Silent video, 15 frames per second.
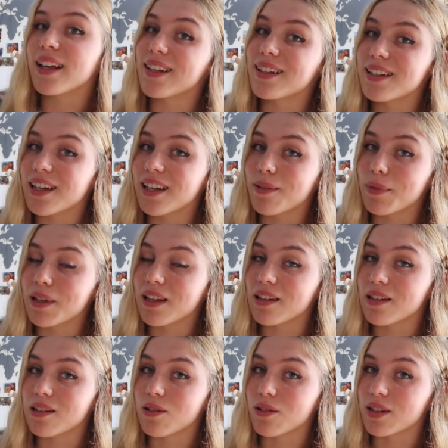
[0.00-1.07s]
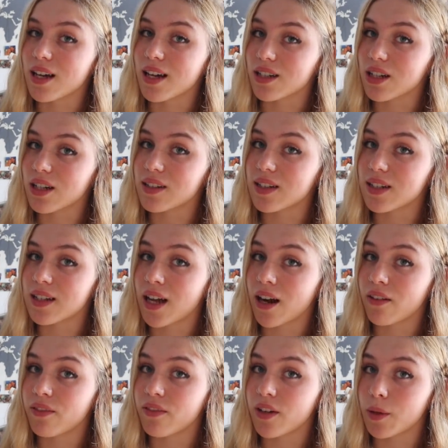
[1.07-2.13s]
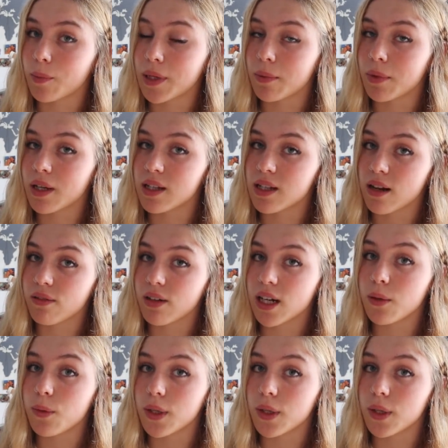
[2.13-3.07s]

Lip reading: It has taken me this long to actually sit down and film it, because I really